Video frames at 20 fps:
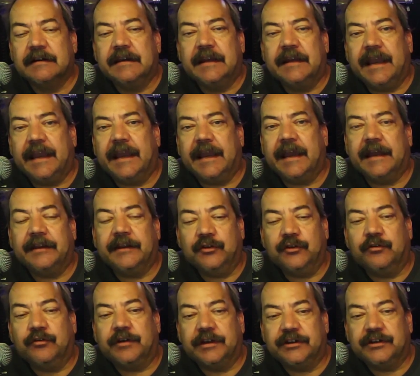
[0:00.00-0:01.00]
And
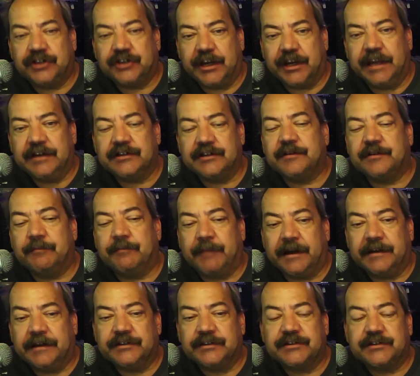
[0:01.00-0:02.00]
you can change the
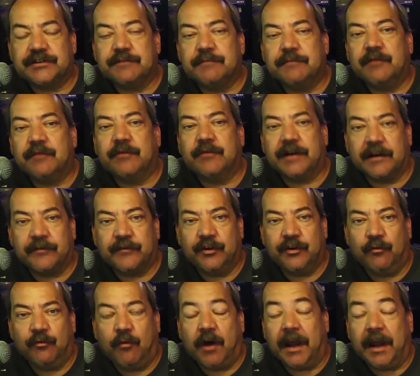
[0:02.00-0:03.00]
buttons to be whatever
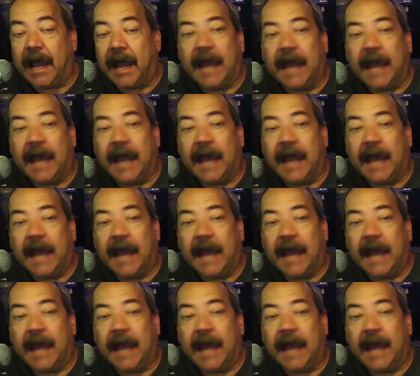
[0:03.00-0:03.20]
you want.